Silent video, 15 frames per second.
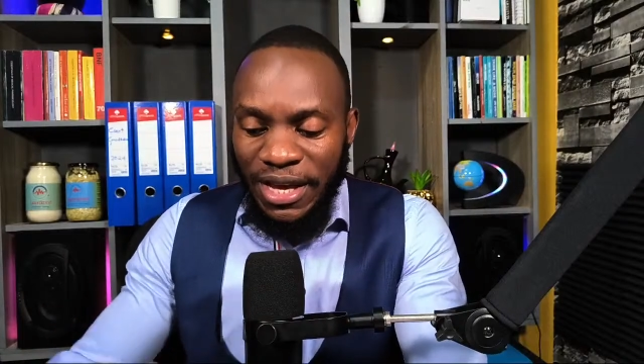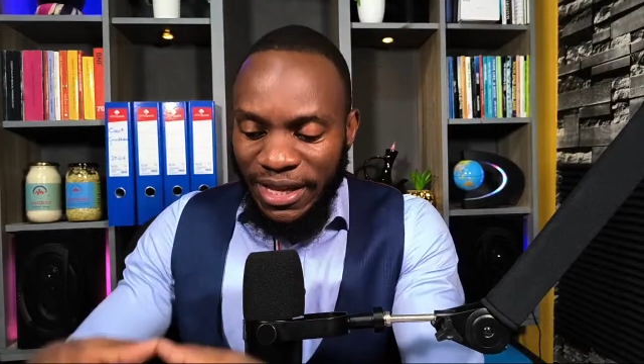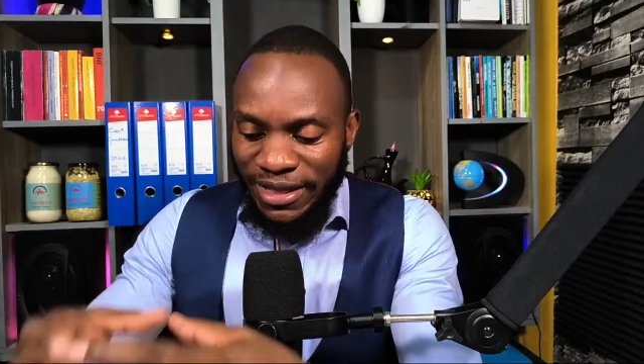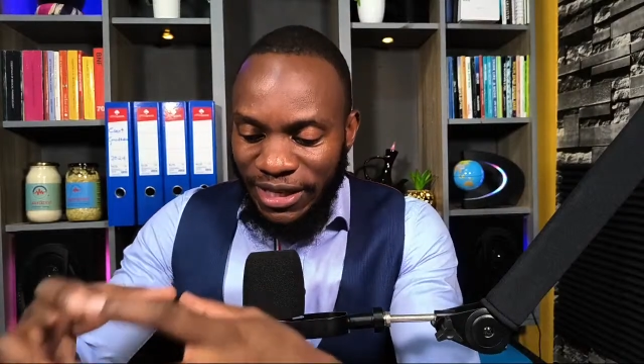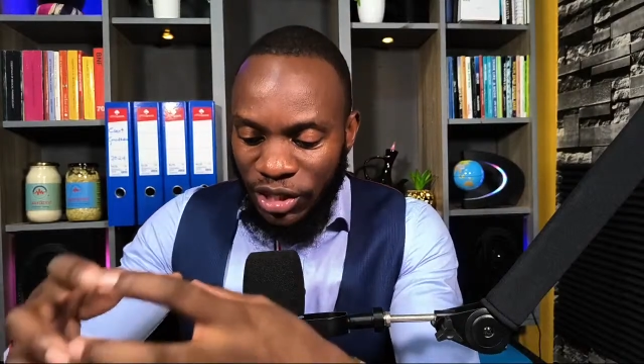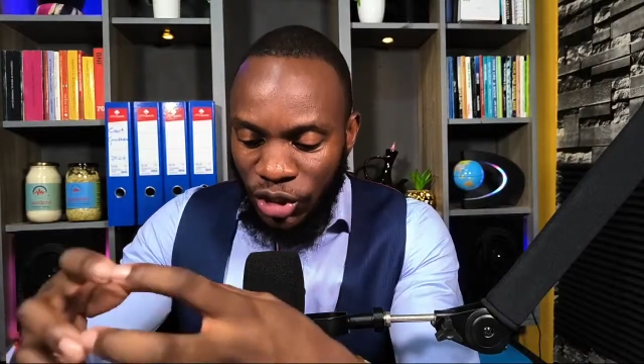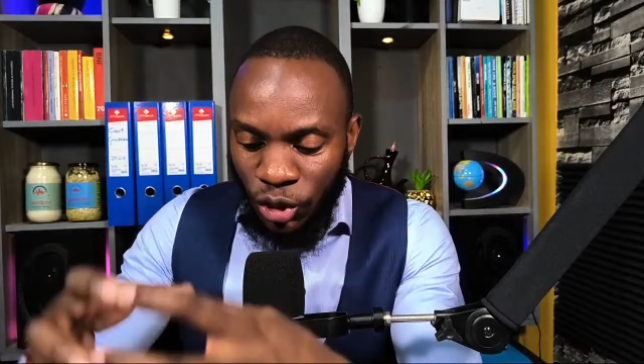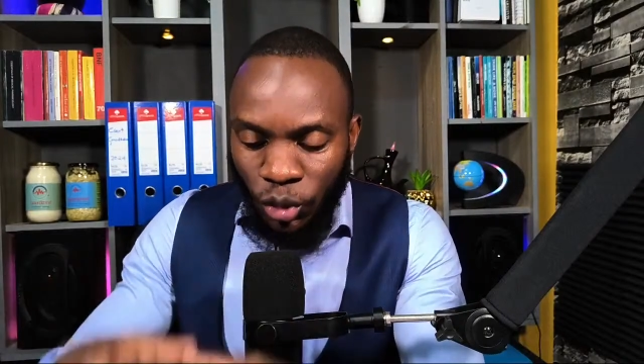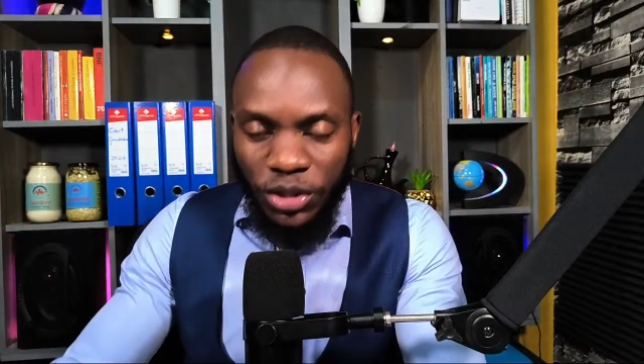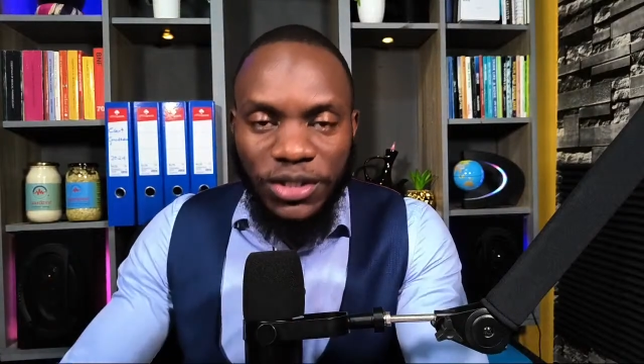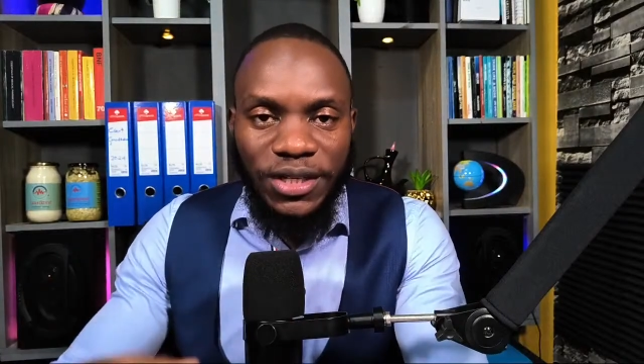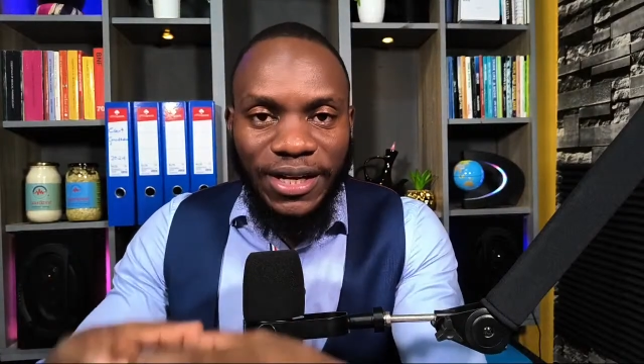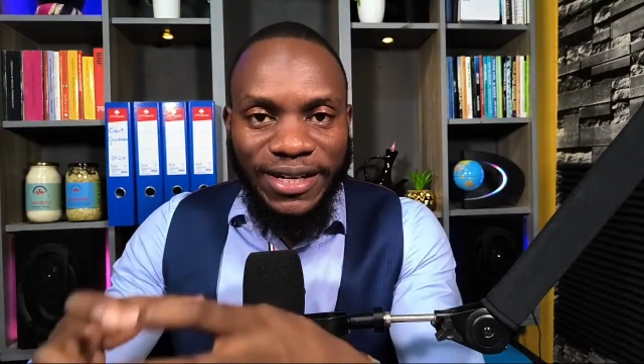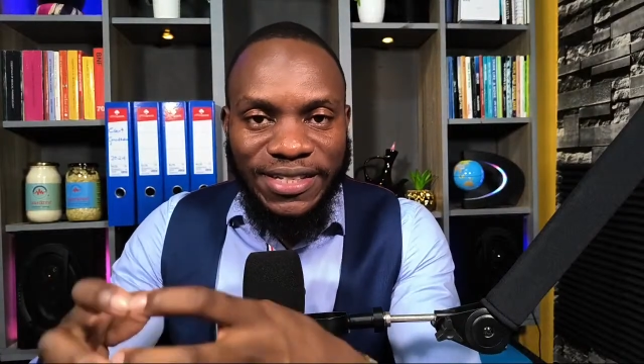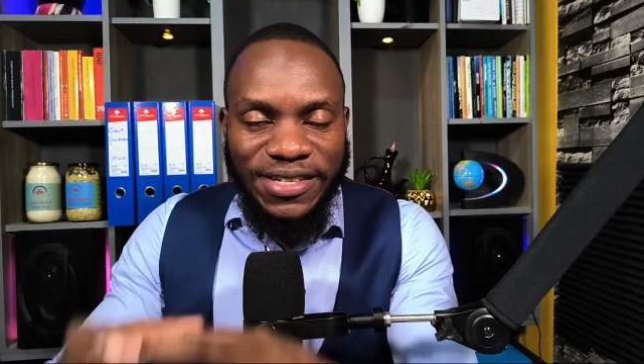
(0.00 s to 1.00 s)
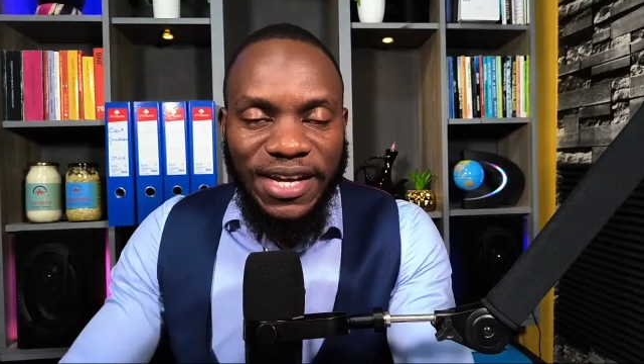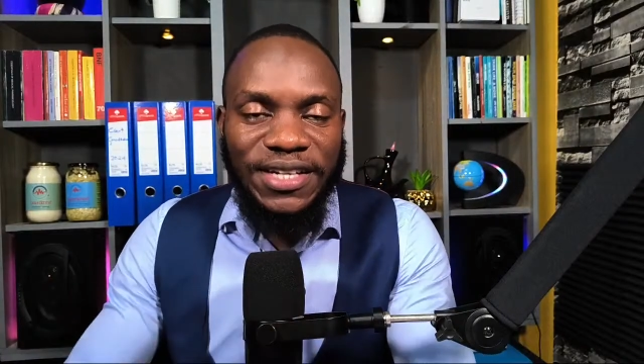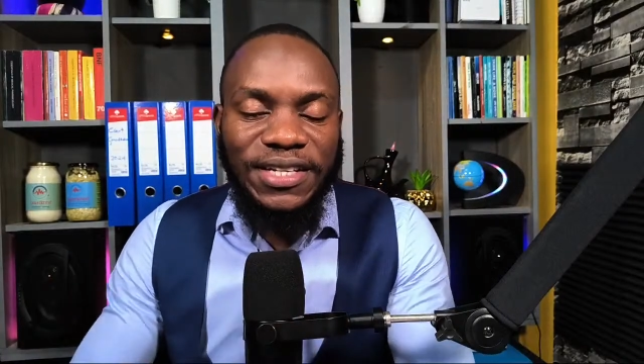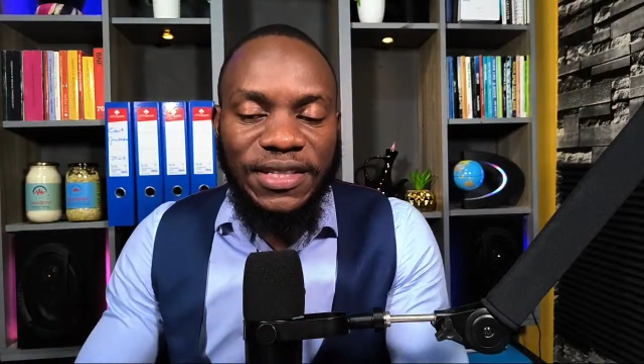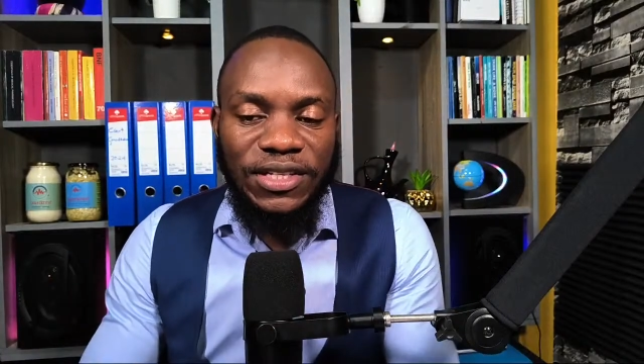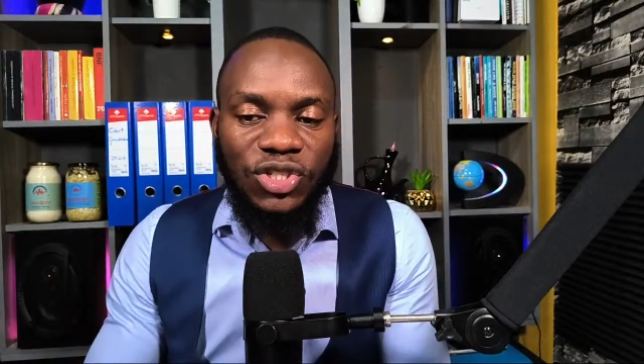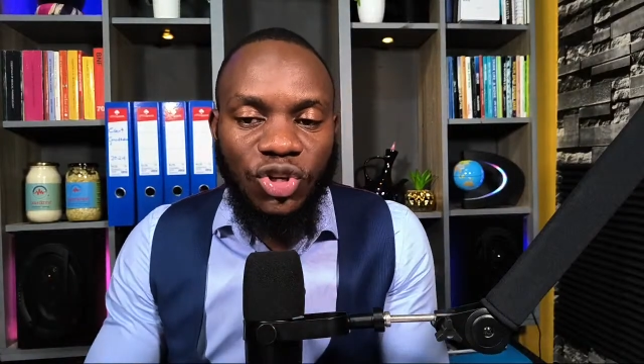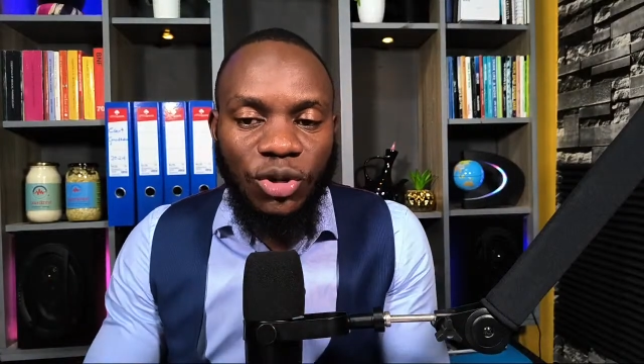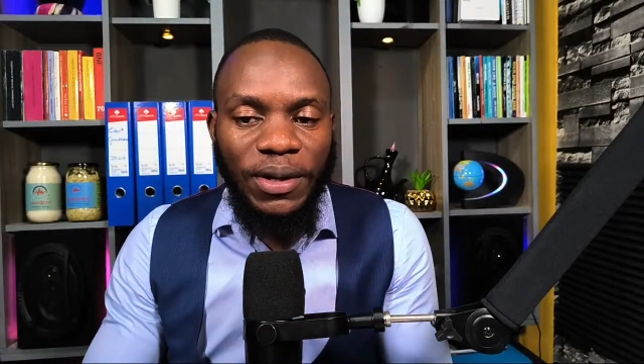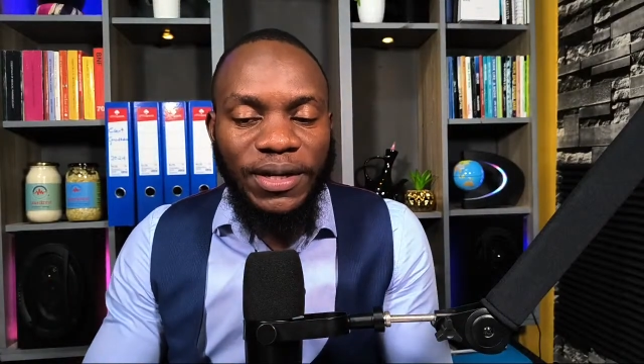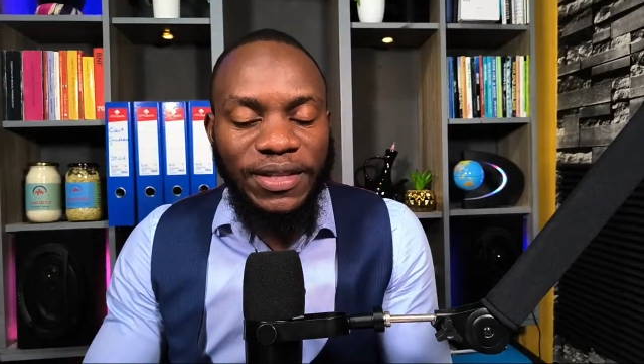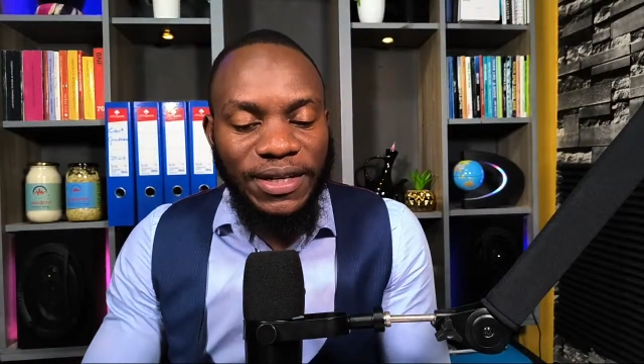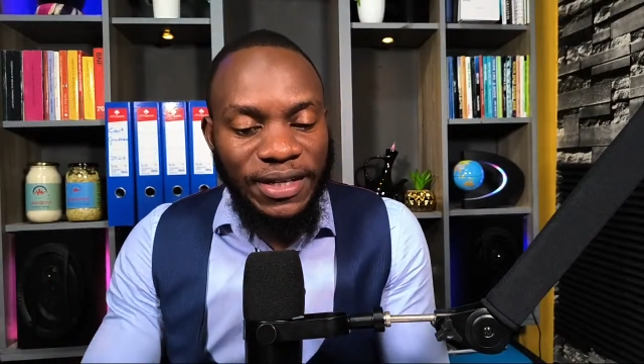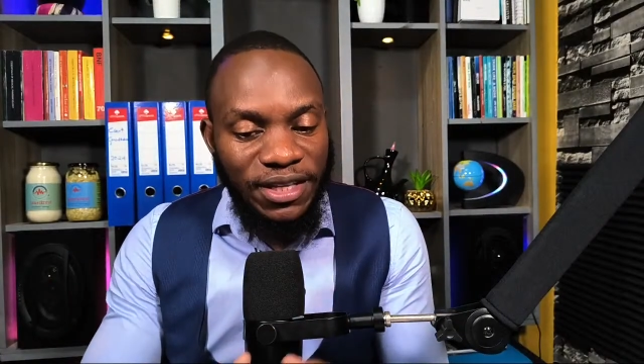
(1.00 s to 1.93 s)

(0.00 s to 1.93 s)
that don't reside in the stomach that